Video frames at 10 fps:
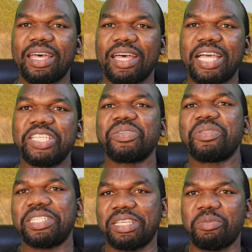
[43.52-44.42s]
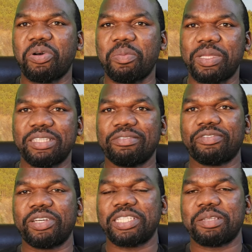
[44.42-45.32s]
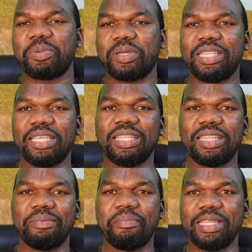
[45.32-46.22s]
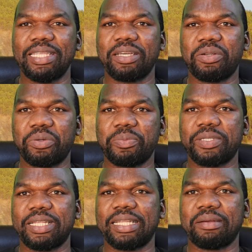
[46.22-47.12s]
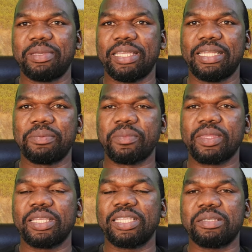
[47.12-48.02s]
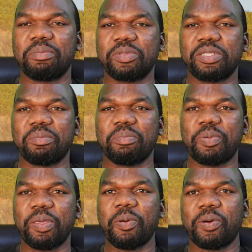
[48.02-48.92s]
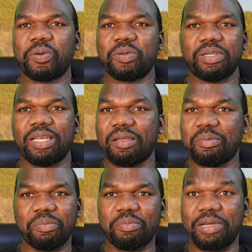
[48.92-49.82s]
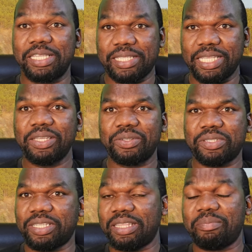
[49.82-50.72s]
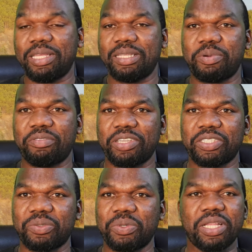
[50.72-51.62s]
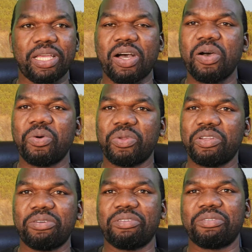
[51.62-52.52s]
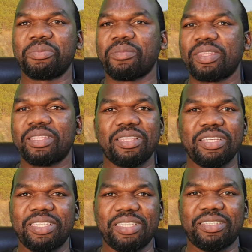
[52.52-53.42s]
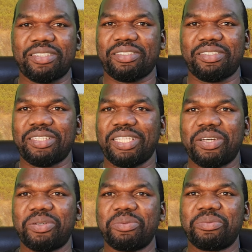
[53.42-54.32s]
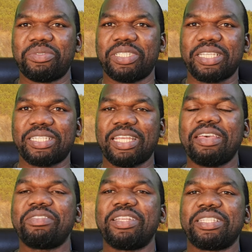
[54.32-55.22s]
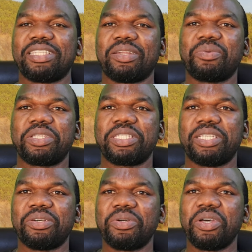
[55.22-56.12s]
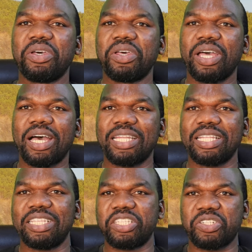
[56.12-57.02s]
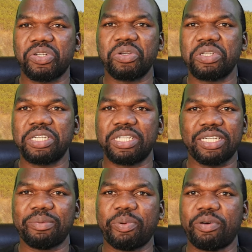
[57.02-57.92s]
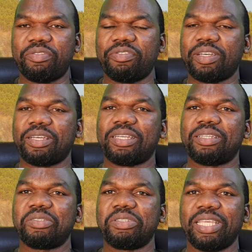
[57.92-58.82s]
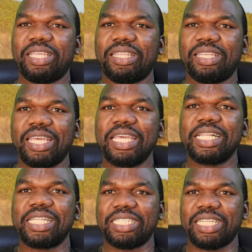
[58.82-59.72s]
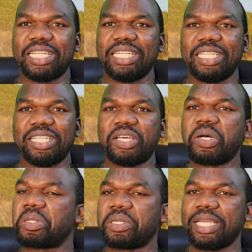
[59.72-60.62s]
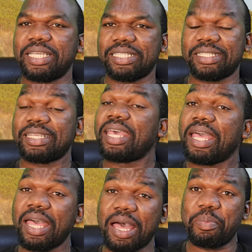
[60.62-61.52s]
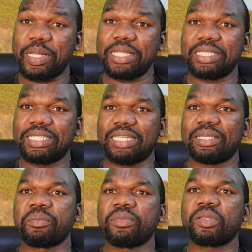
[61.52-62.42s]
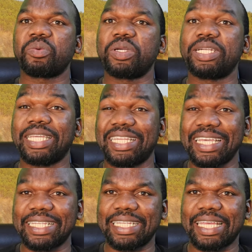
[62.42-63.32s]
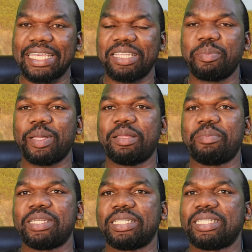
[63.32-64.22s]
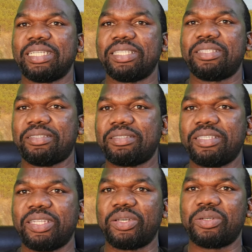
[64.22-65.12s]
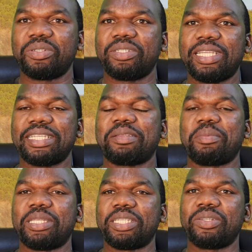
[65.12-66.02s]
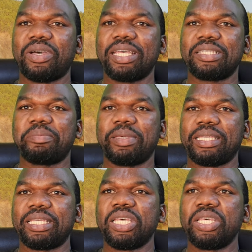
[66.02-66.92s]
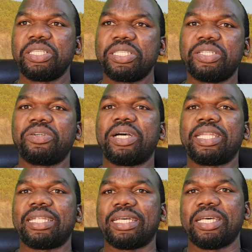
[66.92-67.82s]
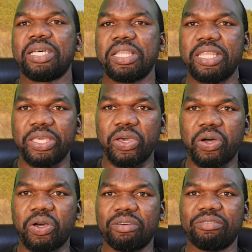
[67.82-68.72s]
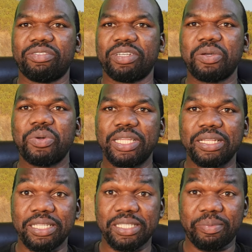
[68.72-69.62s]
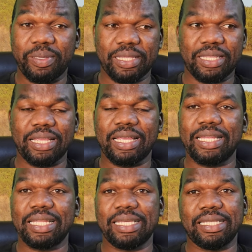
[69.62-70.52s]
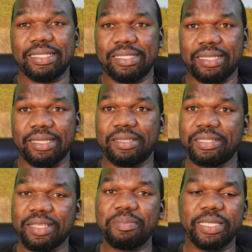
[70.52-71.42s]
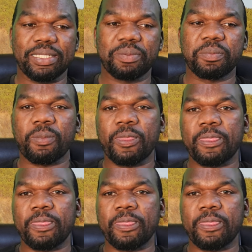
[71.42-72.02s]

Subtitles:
I saw the same comments, for example, in the media groups that I'm in. Some people, my seniors in the media profession, were like, oh, no, this is, you know, just evidence that we are still under the strong grip of the English and the colonizers. Apparently, wearing a necktie in Parliament is, you know, testament to us being still under the yoke of Queen Elizabeth and his subjects.